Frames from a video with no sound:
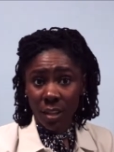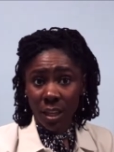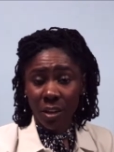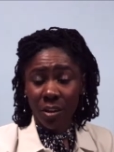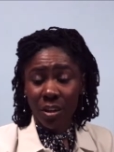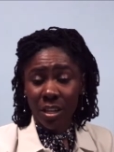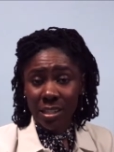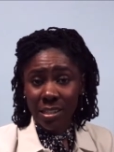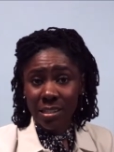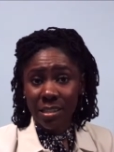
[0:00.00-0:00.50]
They
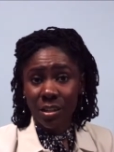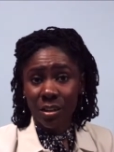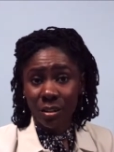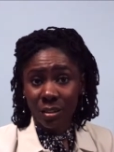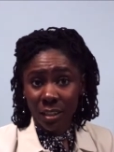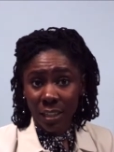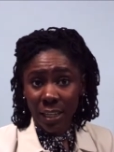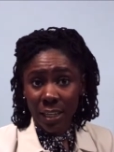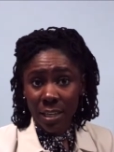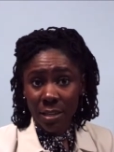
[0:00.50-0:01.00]
are
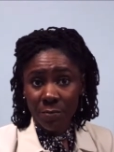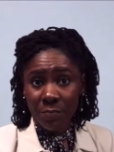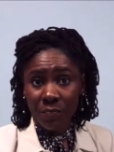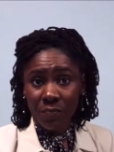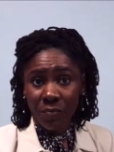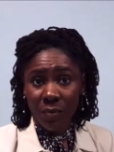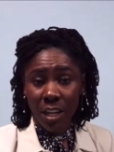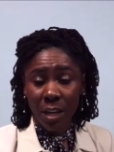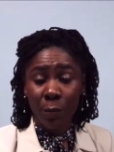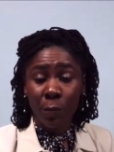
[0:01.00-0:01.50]
considered late,
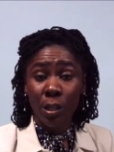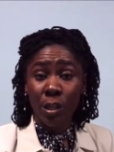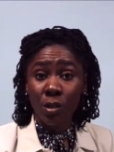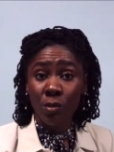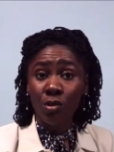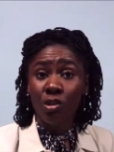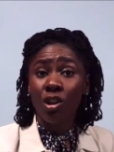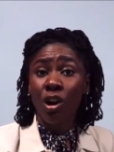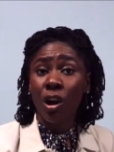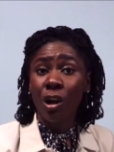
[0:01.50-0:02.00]
and we
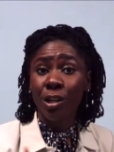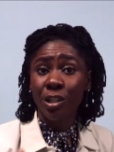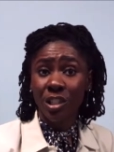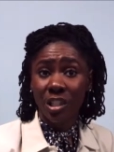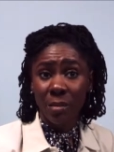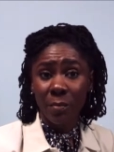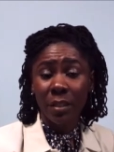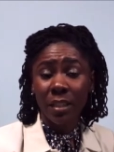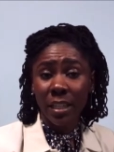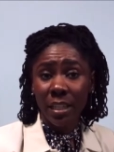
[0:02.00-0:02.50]
do charge
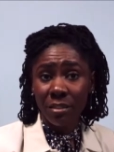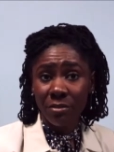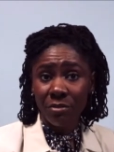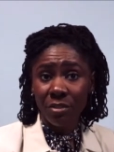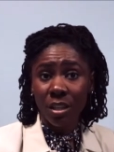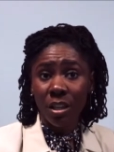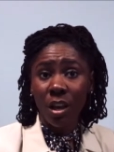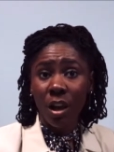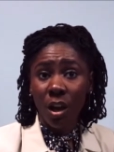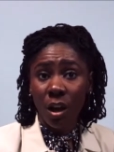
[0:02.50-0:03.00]
them a late
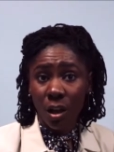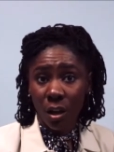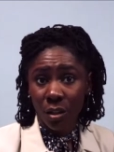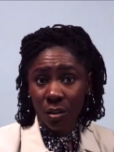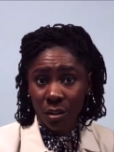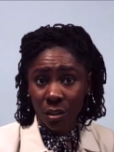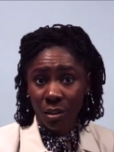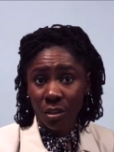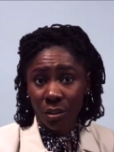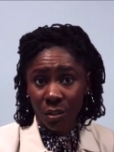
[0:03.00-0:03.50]
fee
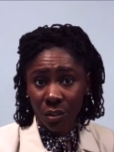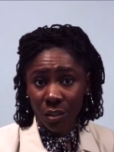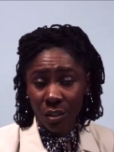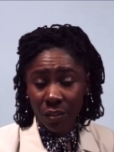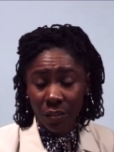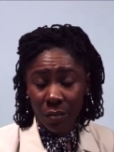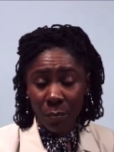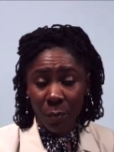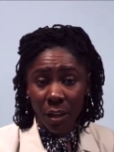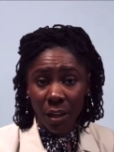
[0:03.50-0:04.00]
on the third
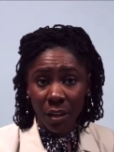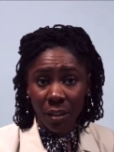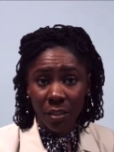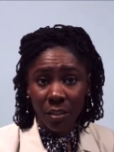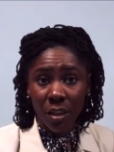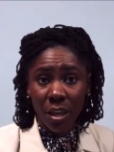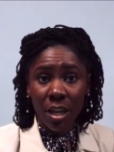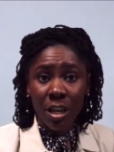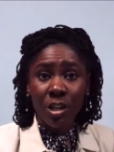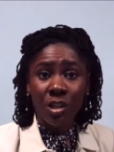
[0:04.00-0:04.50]
of the
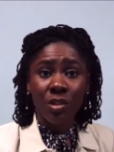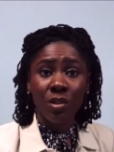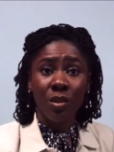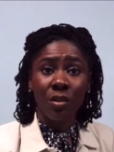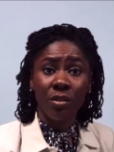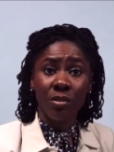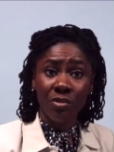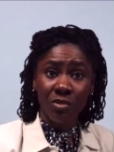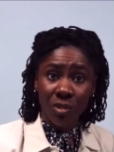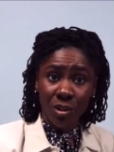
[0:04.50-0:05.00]
month. So
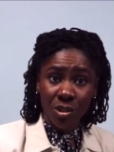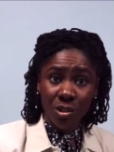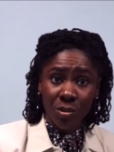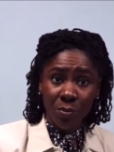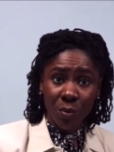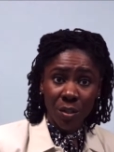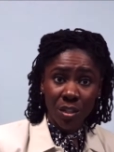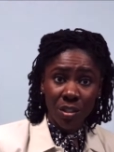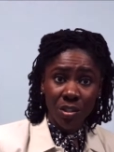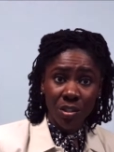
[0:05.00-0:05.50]
on the first,
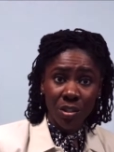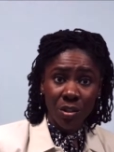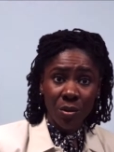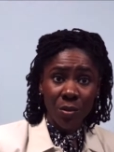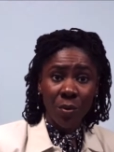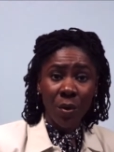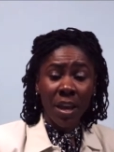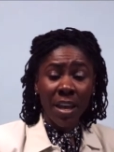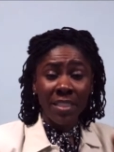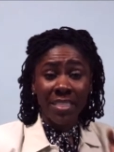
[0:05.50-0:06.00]
rent is
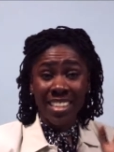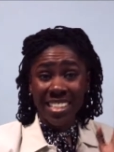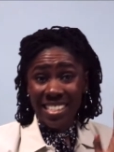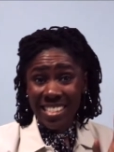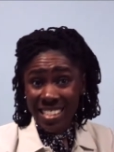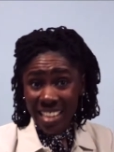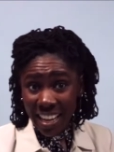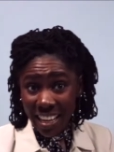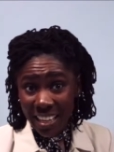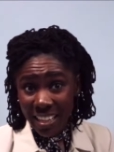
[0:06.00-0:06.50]
due. The
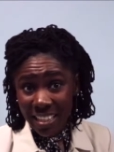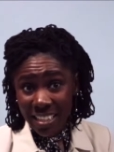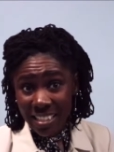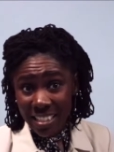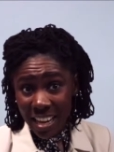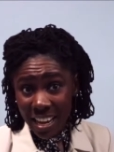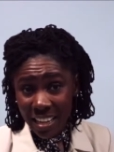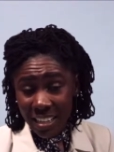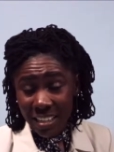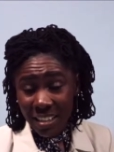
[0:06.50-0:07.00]
second is
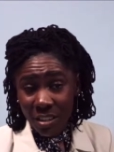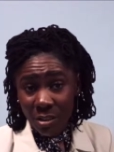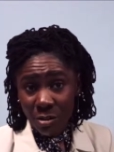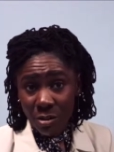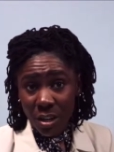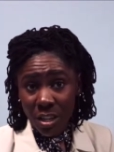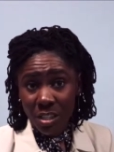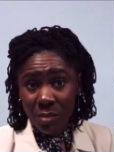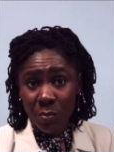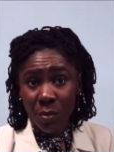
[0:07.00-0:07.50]
kind of their
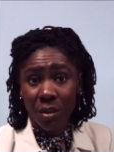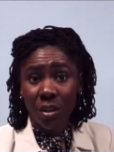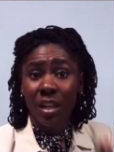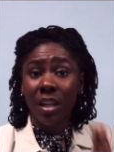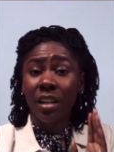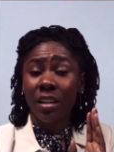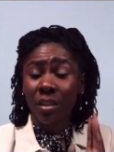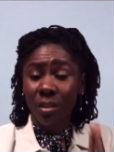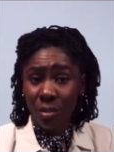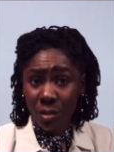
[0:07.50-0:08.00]
grace
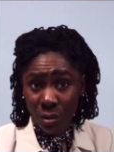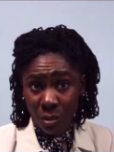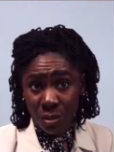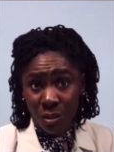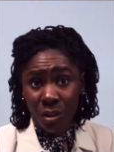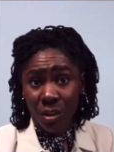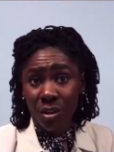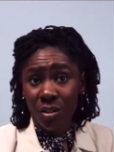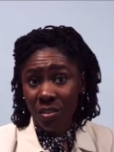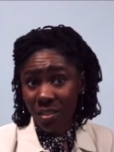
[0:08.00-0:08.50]
period, and on the
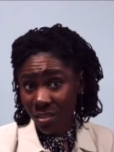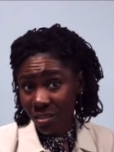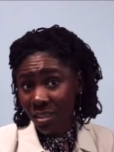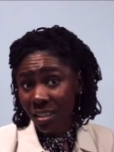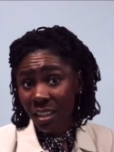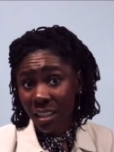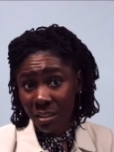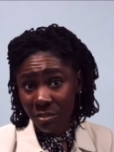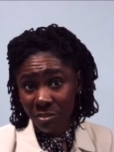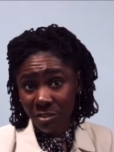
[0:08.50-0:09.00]
third, there's a
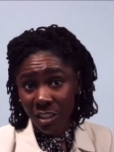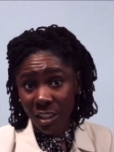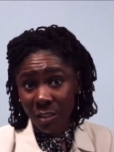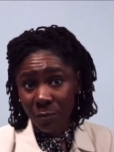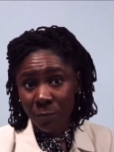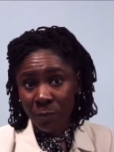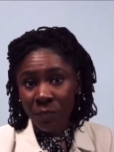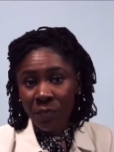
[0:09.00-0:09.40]
late fee.